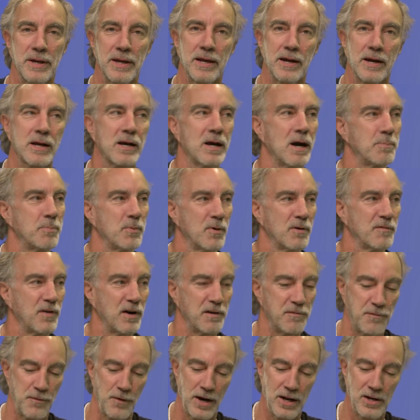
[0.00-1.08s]
in a couple of our
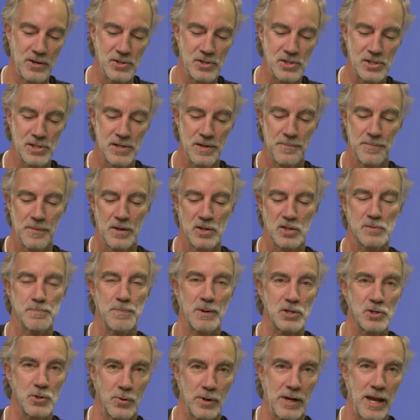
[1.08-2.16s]
friends,
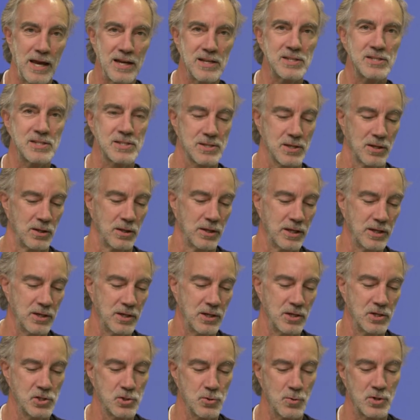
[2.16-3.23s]
special guests, Linda
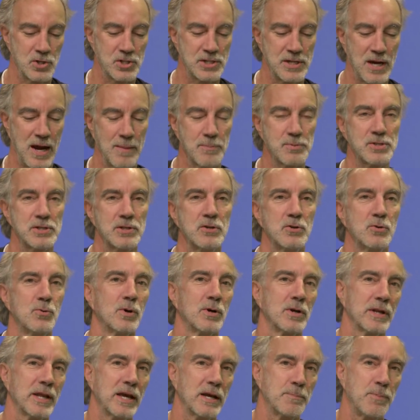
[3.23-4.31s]
and George Thompson, who are
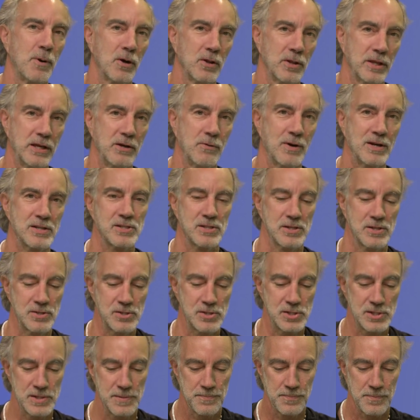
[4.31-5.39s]
Lake Pauline
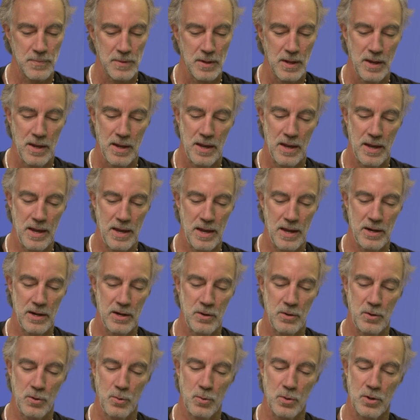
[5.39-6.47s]
residents, and
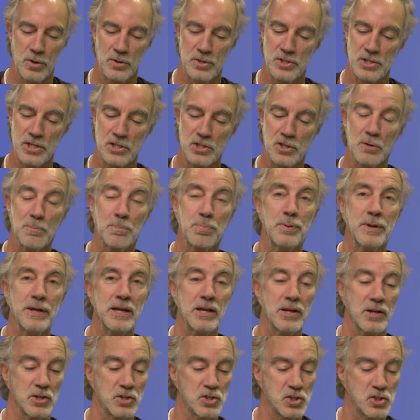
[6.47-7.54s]
who are just
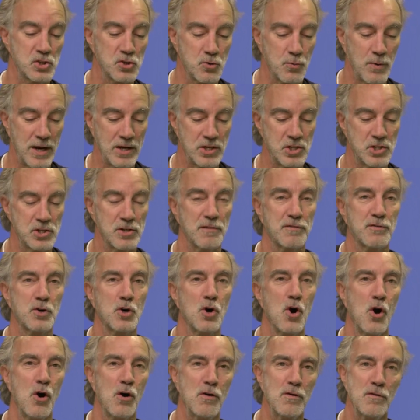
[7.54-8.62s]
completed a stretch of
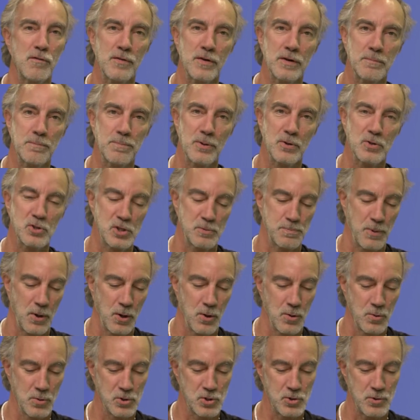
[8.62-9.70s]
COVID
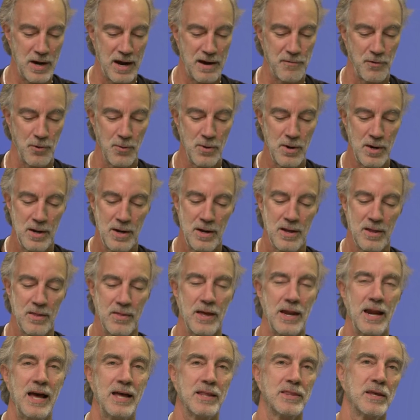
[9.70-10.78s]
postponed travel
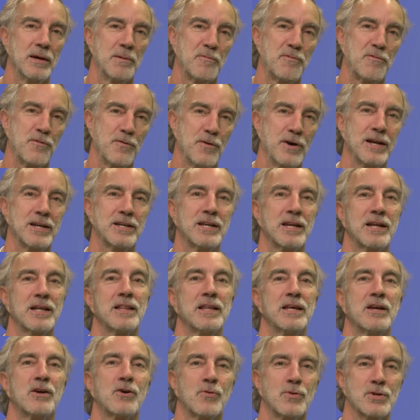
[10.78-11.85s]
that had them
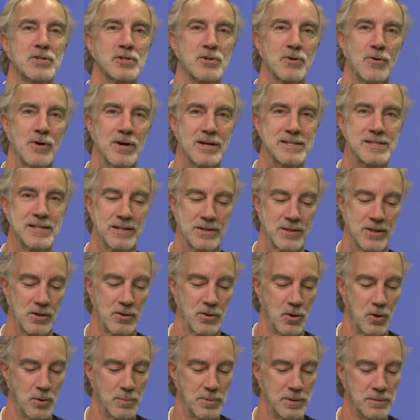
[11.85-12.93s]
frantically crisscrossing the
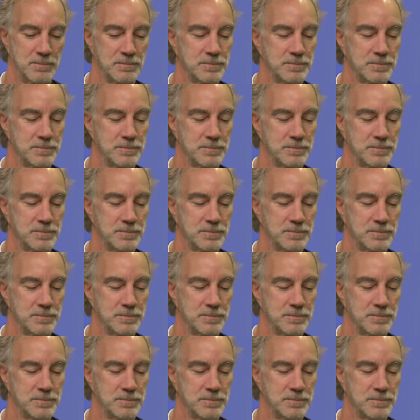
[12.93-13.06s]
globe.